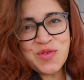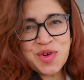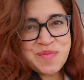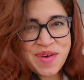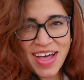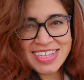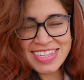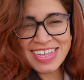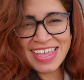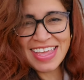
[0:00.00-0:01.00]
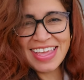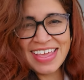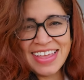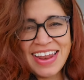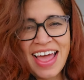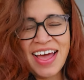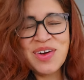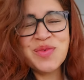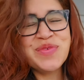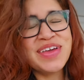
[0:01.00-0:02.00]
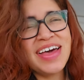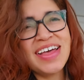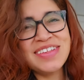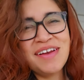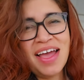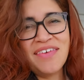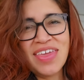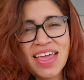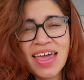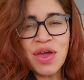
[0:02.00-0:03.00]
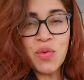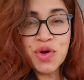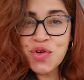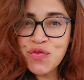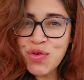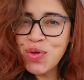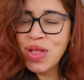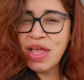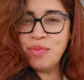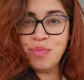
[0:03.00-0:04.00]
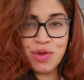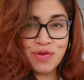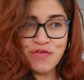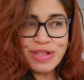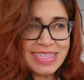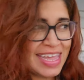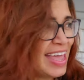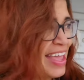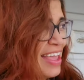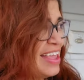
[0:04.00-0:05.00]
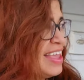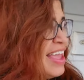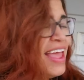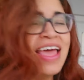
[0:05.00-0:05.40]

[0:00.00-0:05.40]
from Boston. I hope you guys are having a wonderful and beautiful day.